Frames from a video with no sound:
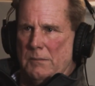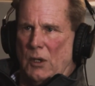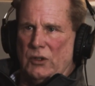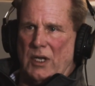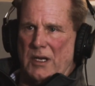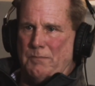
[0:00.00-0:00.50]

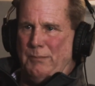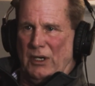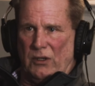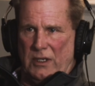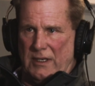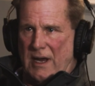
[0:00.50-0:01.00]

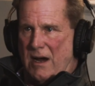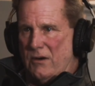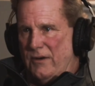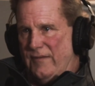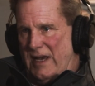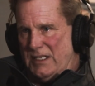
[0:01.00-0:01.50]

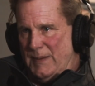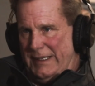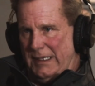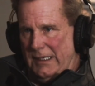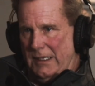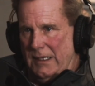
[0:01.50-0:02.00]
multi-billion-dollar investment